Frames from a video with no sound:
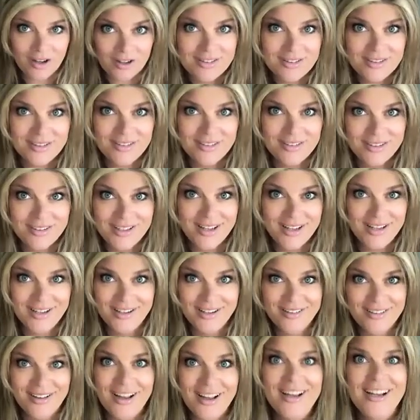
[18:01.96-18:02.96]
constantly
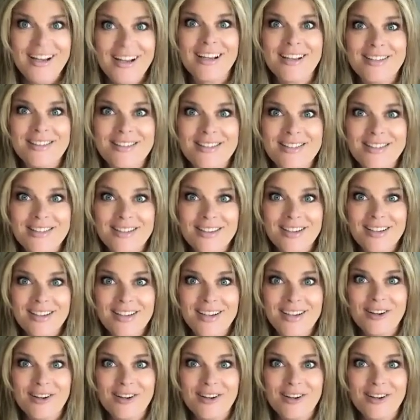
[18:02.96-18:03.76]
getting clients.